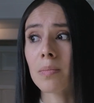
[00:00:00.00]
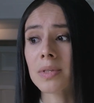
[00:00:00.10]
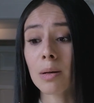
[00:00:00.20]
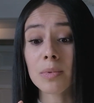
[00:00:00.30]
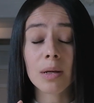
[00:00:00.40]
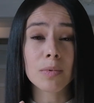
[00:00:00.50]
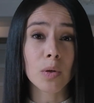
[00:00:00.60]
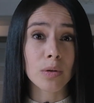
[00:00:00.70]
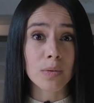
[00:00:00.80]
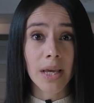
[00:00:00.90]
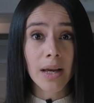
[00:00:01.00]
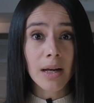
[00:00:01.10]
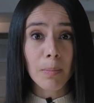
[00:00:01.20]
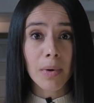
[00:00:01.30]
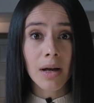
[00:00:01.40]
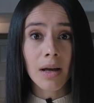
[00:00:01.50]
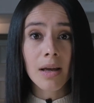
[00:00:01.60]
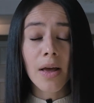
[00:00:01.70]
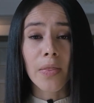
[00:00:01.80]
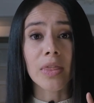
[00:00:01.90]
Sometimes they'll use jicama.
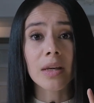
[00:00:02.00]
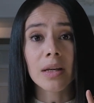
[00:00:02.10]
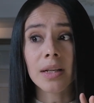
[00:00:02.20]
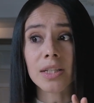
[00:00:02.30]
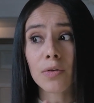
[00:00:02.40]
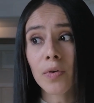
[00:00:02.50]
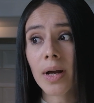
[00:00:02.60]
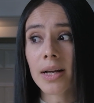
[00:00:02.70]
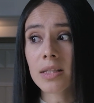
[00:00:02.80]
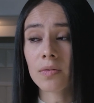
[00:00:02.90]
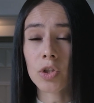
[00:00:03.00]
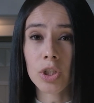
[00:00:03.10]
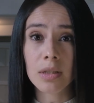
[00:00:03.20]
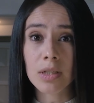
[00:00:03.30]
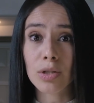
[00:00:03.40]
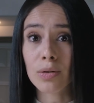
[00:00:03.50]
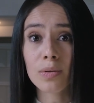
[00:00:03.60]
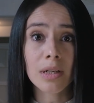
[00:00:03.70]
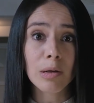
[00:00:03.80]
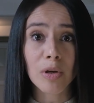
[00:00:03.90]
The different kinds of chilies
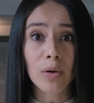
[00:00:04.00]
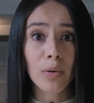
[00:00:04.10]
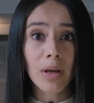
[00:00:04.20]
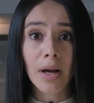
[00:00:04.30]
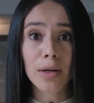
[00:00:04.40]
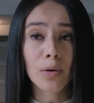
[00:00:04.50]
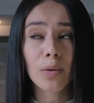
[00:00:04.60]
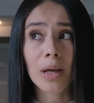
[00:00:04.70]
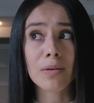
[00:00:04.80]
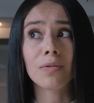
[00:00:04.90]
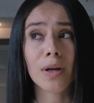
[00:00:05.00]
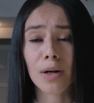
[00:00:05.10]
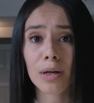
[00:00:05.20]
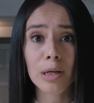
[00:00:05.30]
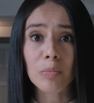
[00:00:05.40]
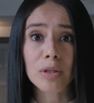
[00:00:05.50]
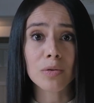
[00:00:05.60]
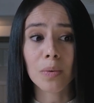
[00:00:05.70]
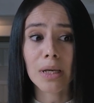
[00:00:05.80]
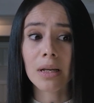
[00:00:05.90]
used in a pico de gallo can vary
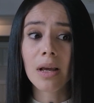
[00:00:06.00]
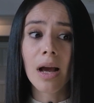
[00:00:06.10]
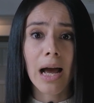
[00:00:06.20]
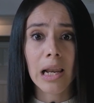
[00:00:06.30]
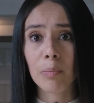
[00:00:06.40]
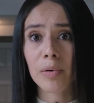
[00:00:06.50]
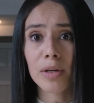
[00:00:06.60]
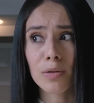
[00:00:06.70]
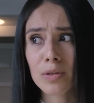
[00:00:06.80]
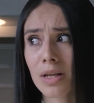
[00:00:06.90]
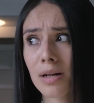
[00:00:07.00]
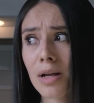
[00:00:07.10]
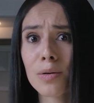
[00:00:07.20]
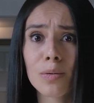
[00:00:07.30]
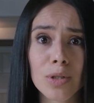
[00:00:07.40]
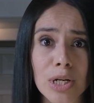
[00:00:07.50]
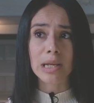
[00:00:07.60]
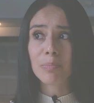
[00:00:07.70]
between jalapeno, serrano, chile